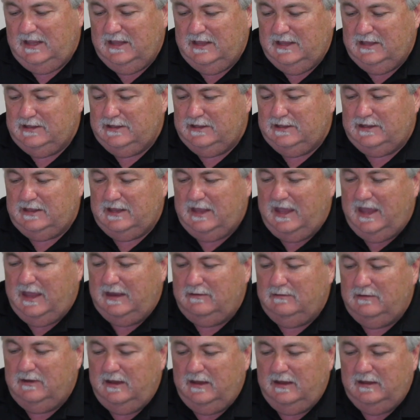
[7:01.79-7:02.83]
is,
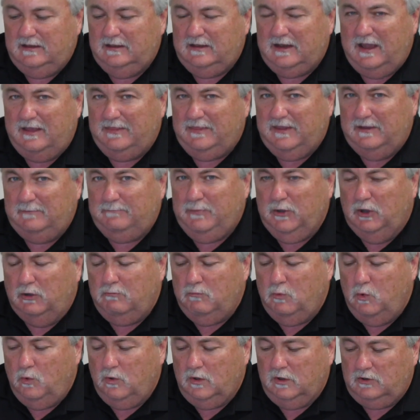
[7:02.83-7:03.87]
and I think Bill
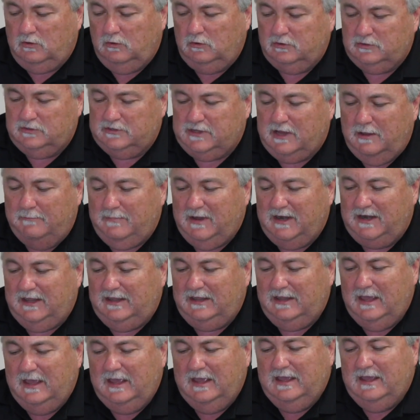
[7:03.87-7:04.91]
Morgul or
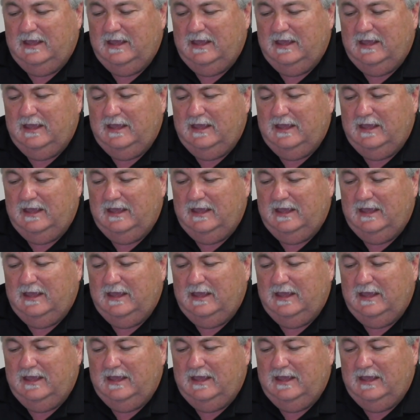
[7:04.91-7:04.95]
somebody